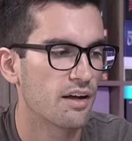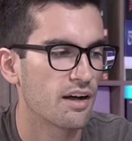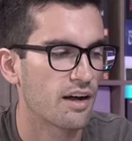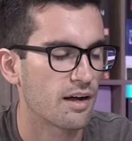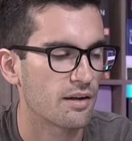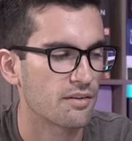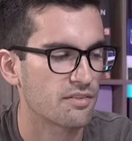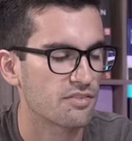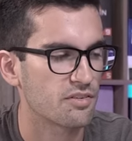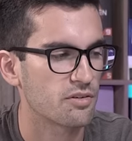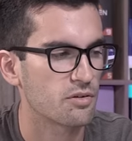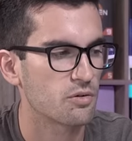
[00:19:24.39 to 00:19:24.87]

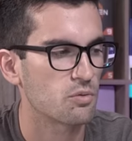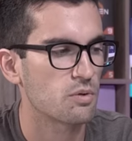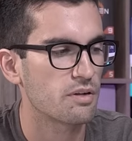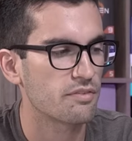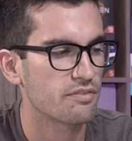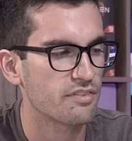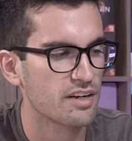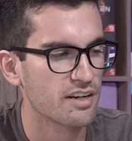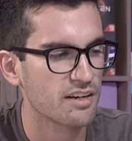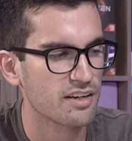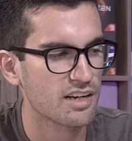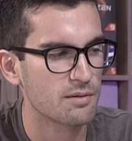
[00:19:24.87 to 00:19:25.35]
Uh, so
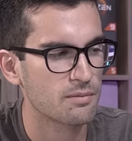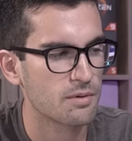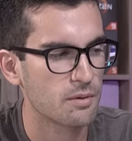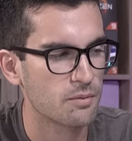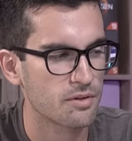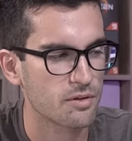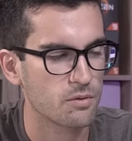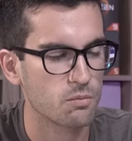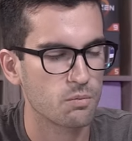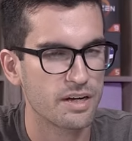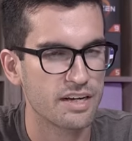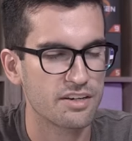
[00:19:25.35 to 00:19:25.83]
we've got to come up
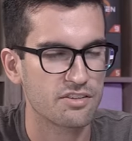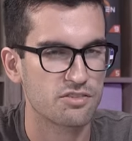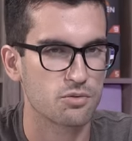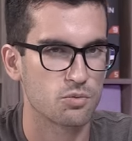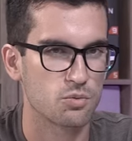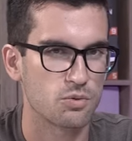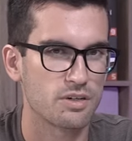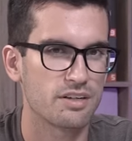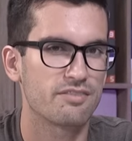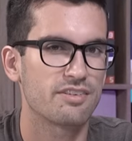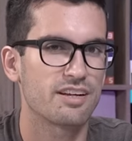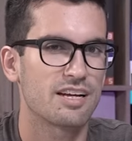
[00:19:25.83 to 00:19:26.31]
with a way to
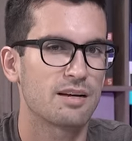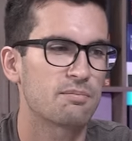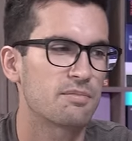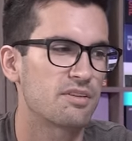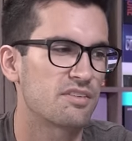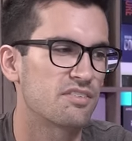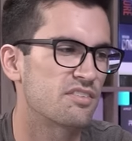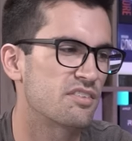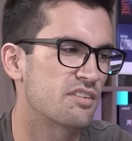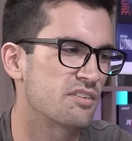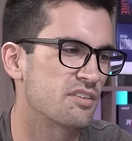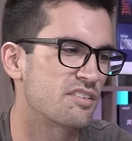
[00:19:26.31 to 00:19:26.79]
revamp
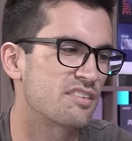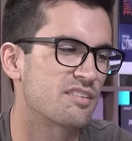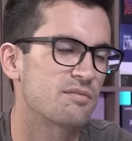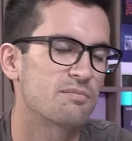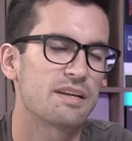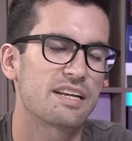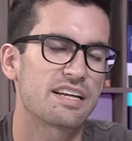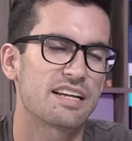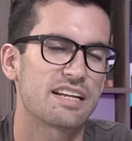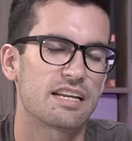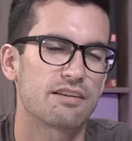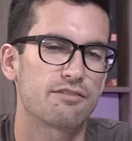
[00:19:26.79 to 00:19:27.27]
this series and
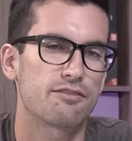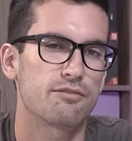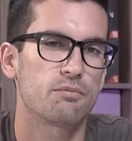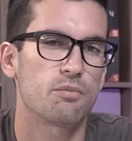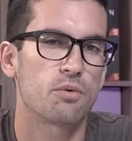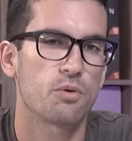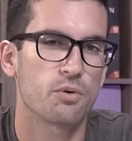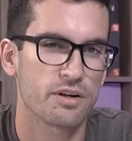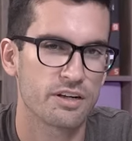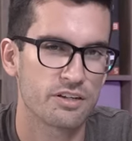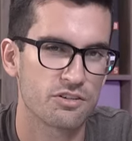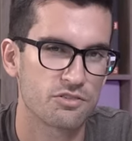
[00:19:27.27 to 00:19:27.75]
make it even
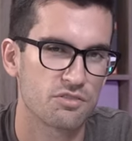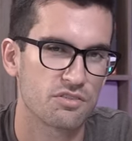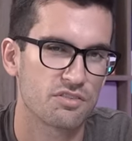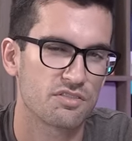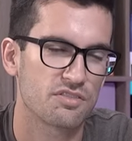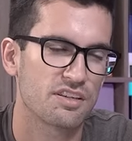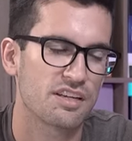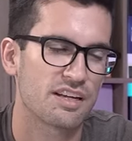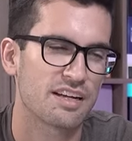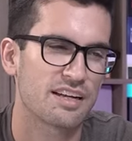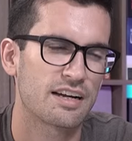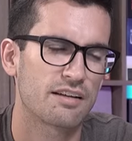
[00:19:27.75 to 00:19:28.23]
more
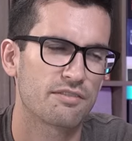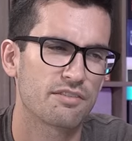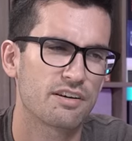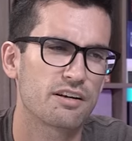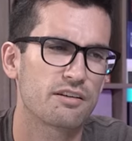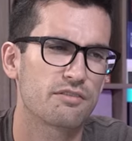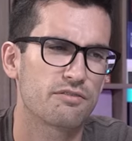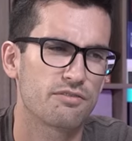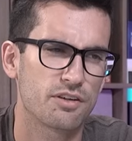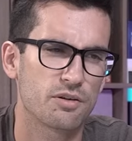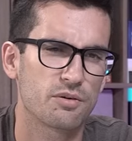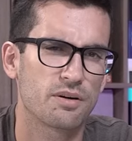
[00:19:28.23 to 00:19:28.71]
interesting. And I've
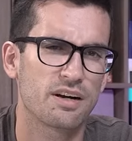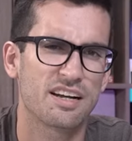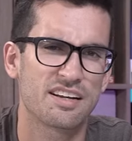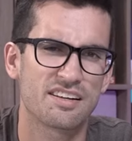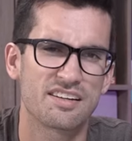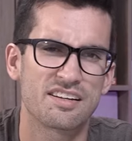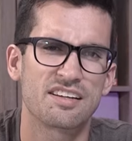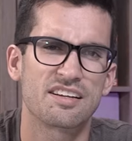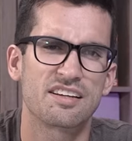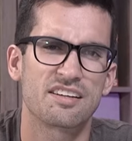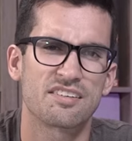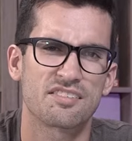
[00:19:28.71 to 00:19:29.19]
got a few
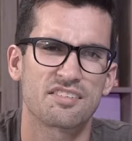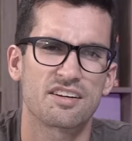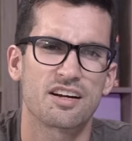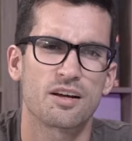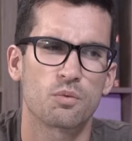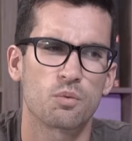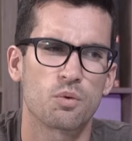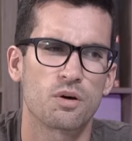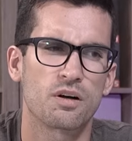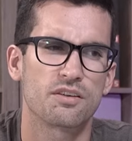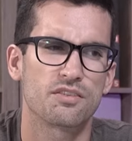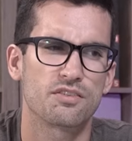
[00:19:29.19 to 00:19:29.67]
ideas that
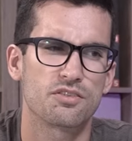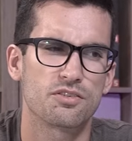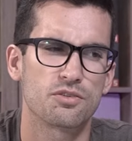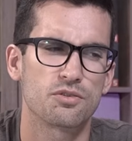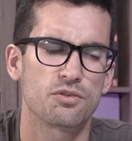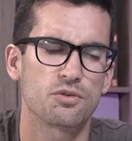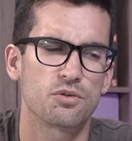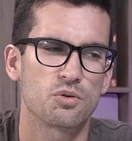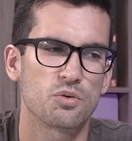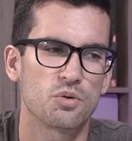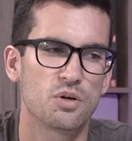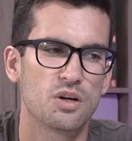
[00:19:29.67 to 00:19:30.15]
I want
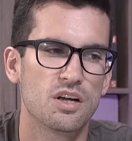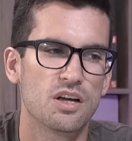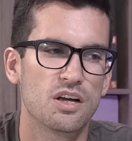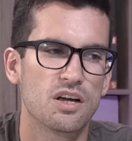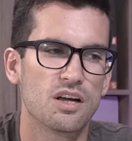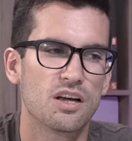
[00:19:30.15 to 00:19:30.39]
to